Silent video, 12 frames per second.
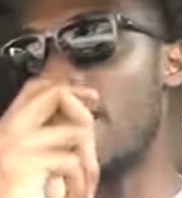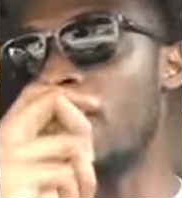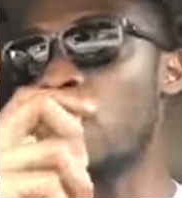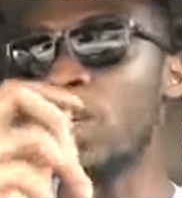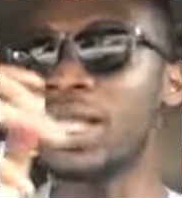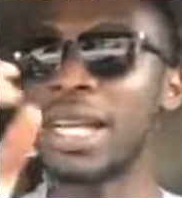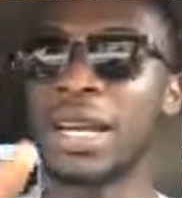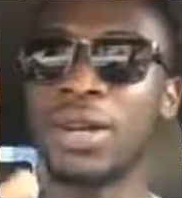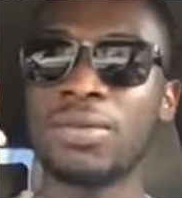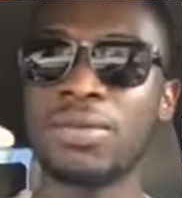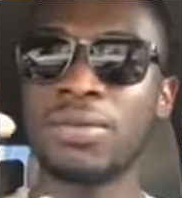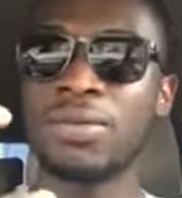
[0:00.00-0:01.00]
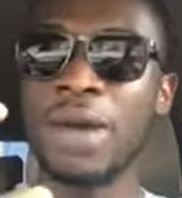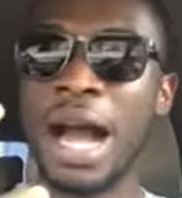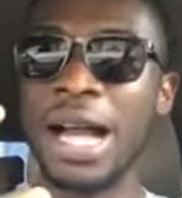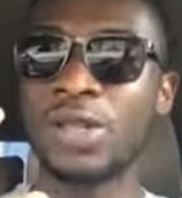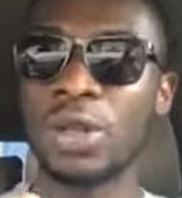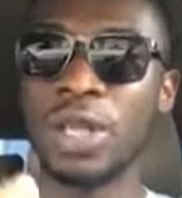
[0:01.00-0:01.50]
we start
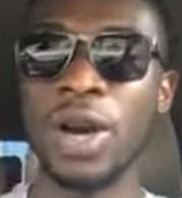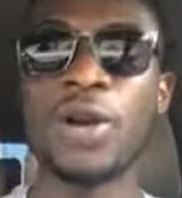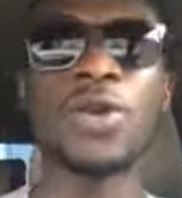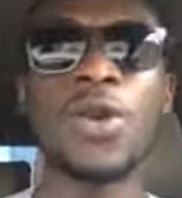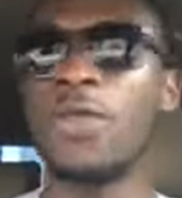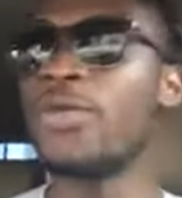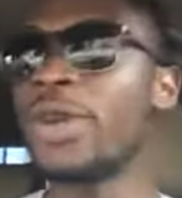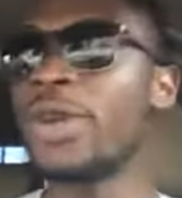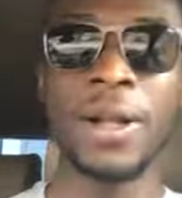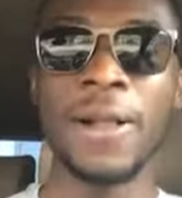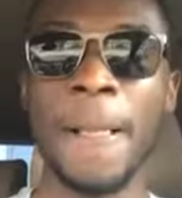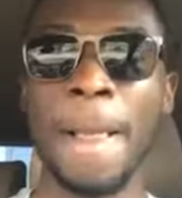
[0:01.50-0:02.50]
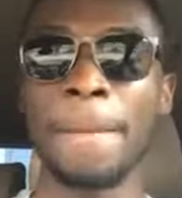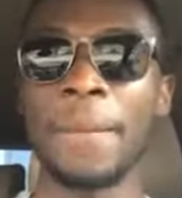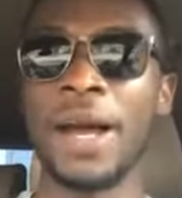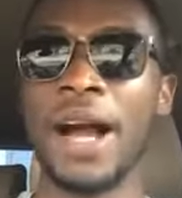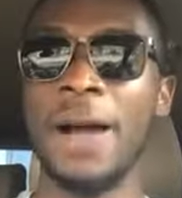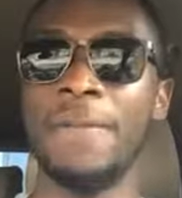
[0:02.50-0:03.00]
actually uncovering
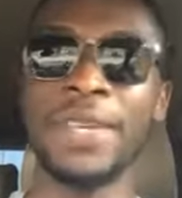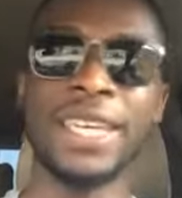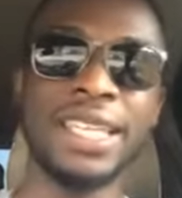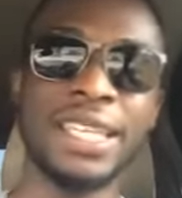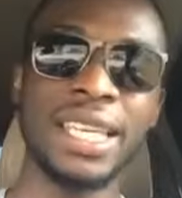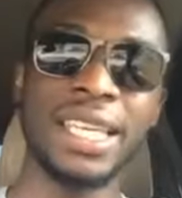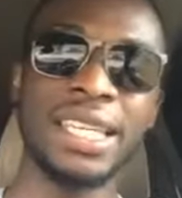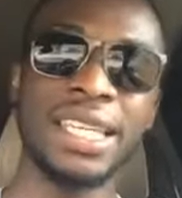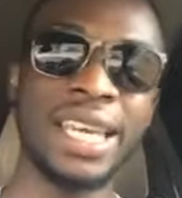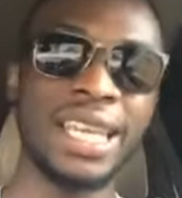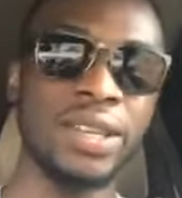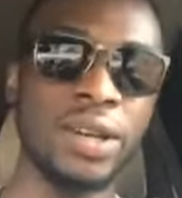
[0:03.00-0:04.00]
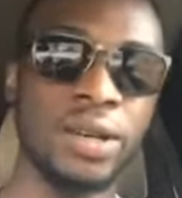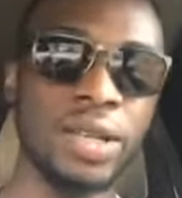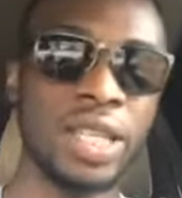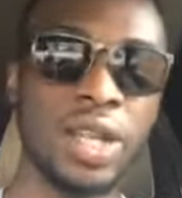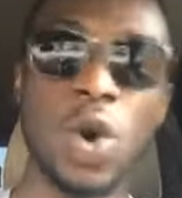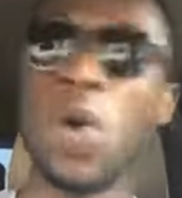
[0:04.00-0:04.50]
in
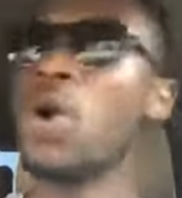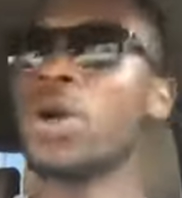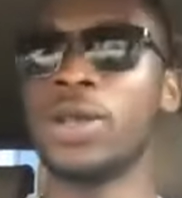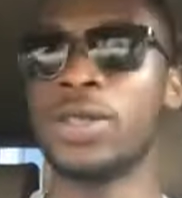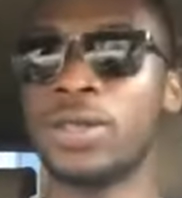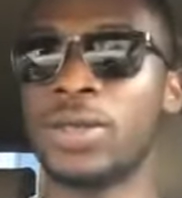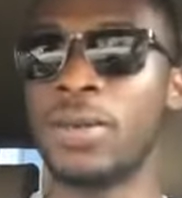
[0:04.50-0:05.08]
the August